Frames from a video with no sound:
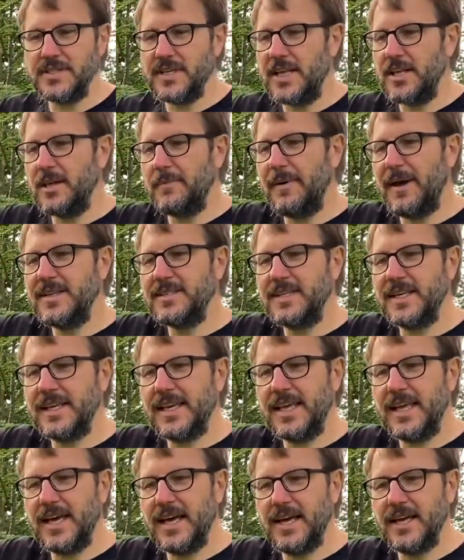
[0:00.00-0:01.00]
and you
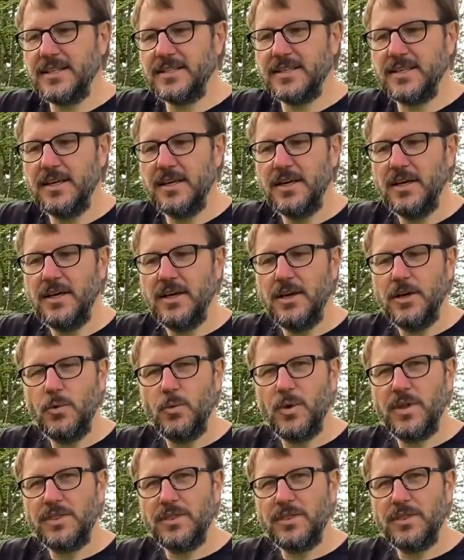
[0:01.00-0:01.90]
basically cut with the